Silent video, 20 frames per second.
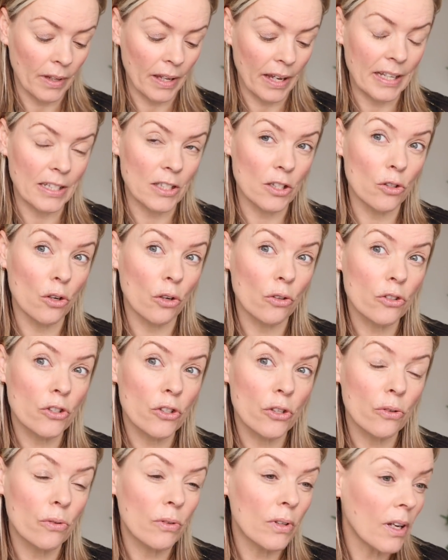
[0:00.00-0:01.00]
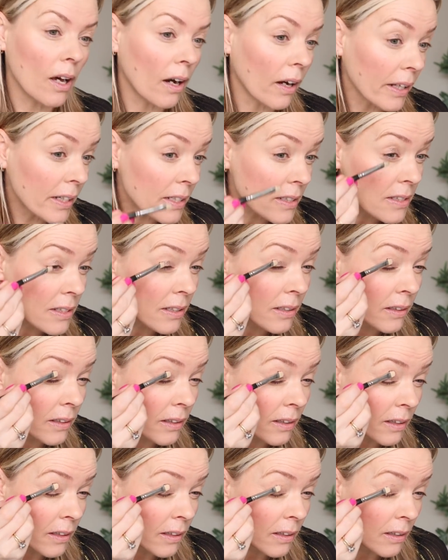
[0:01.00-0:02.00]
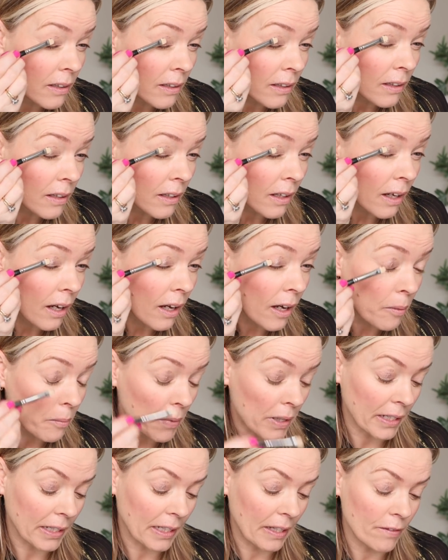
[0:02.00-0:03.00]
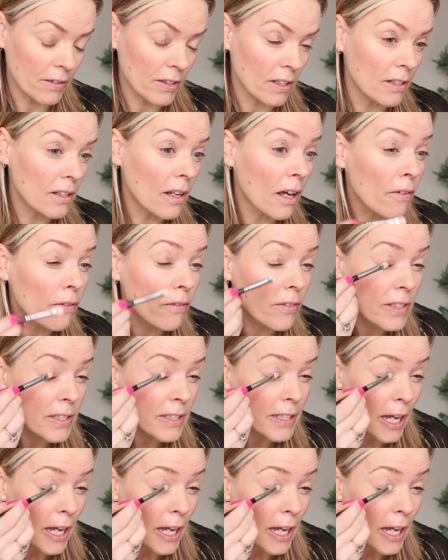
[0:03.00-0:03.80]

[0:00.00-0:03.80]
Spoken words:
It's not too light, and it gives enough